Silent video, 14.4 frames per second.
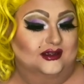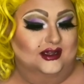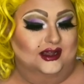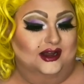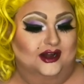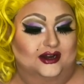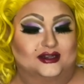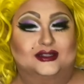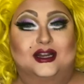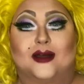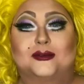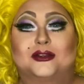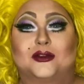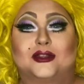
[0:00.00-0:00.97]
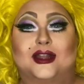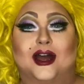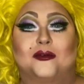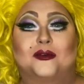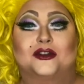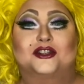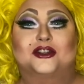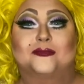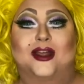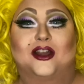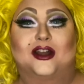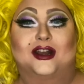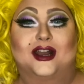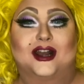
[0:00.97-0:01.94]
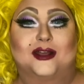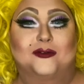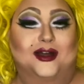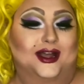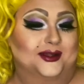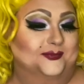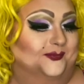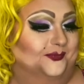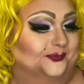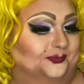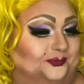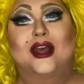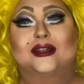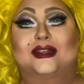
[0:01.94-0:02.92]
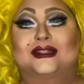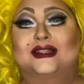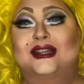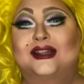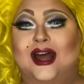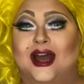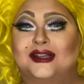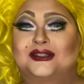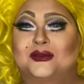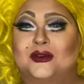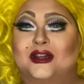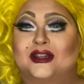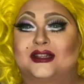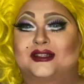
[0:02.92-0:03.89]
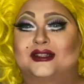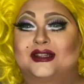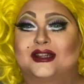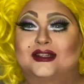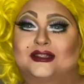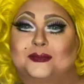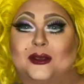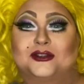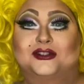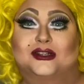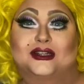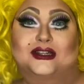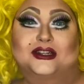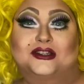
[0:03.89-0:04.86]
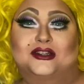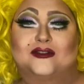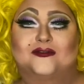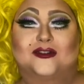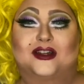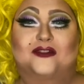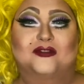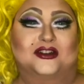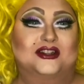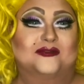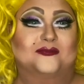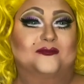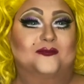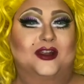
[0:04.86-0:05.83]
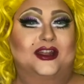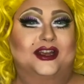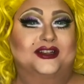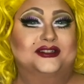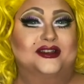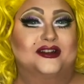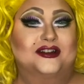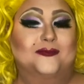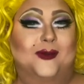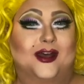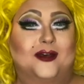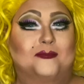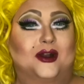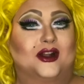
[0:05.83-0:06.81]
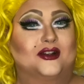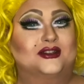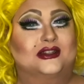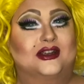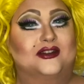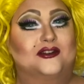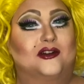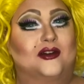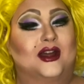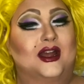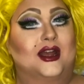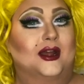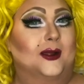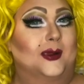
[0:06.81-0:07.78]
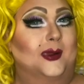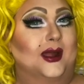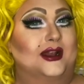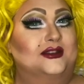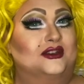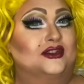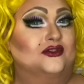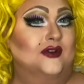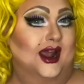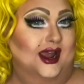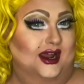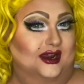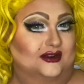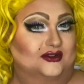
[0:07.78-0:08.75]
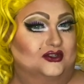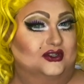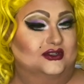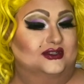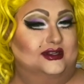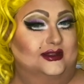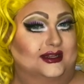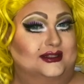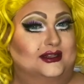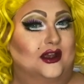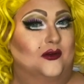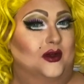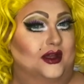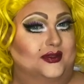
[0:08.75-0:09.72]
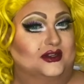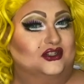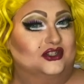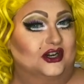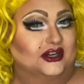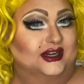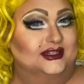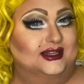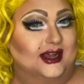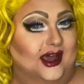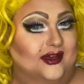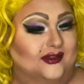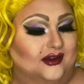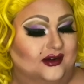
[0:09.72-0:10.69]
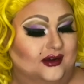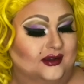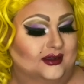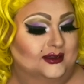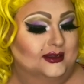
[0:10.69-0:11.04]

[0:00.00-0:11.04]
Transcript: I hear you stop doing that once you're married anyway. This is the last one, and this is like the special edition one, which I'm really excited about, but also it's strange. So let's go on this journey together.